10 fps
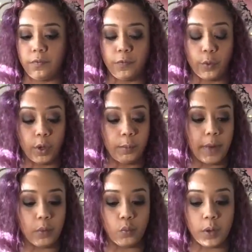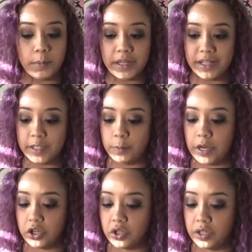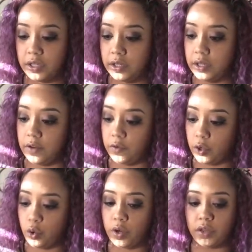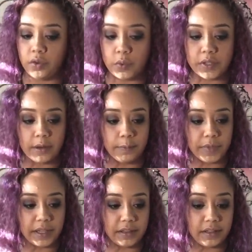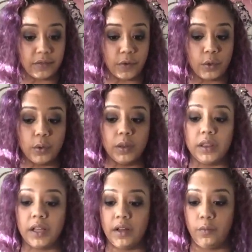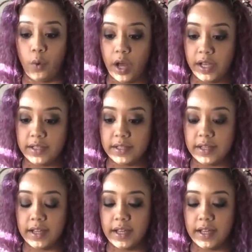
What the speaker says: For my women, especially, if you're going through something difficult love-wise,